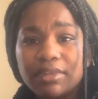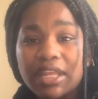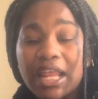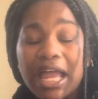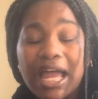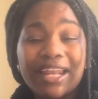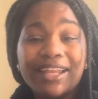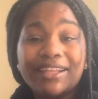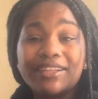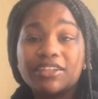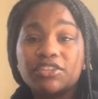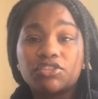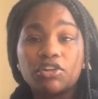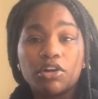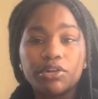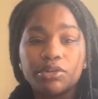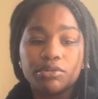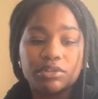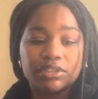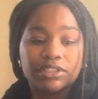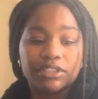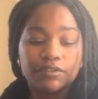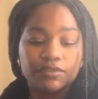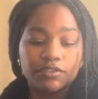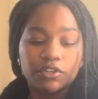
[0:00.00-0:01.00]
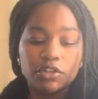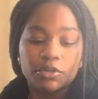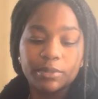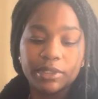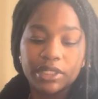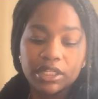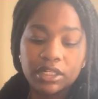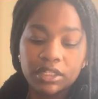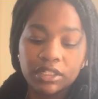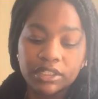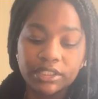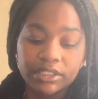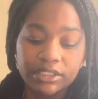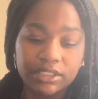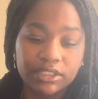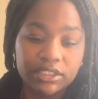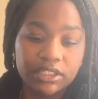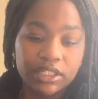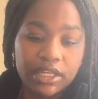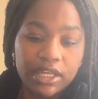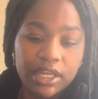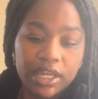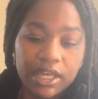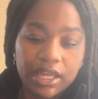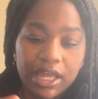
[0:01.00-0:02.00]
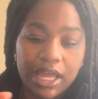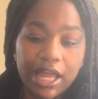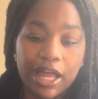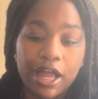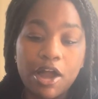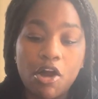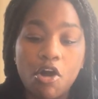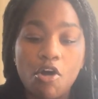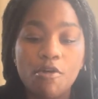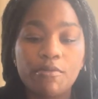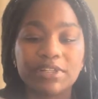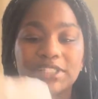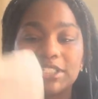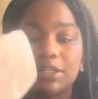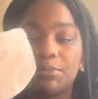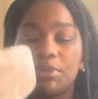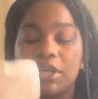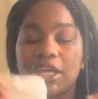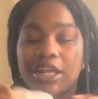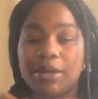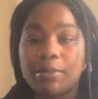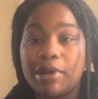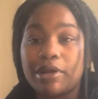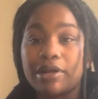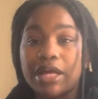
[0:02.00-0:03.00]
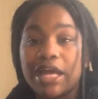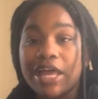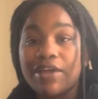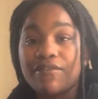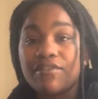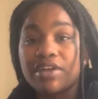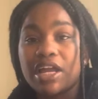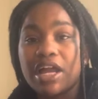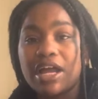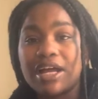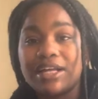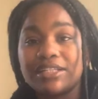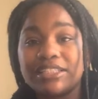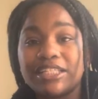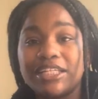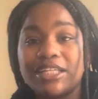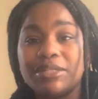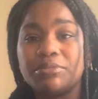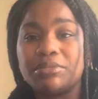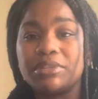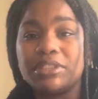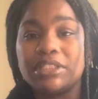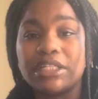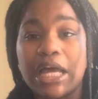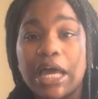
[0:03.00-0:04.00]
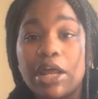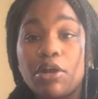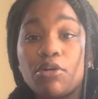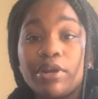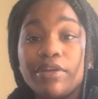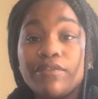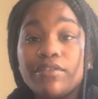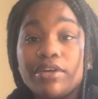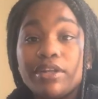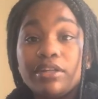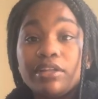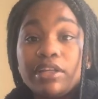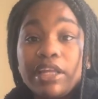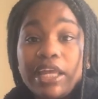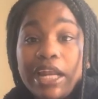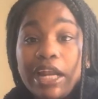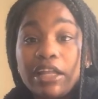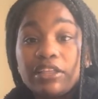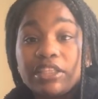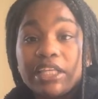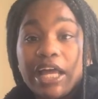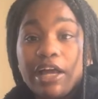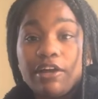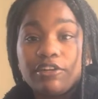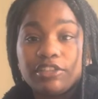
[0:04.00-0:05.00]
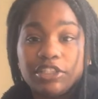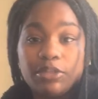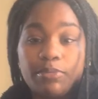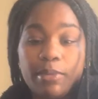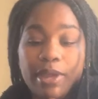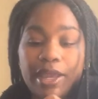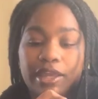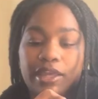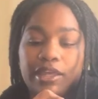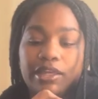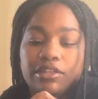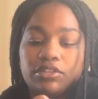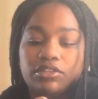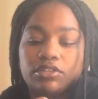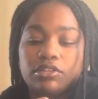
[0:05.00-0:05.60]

I need to start doing stuff, though, because I always complain about not having content, but I don't even get out the house to make it.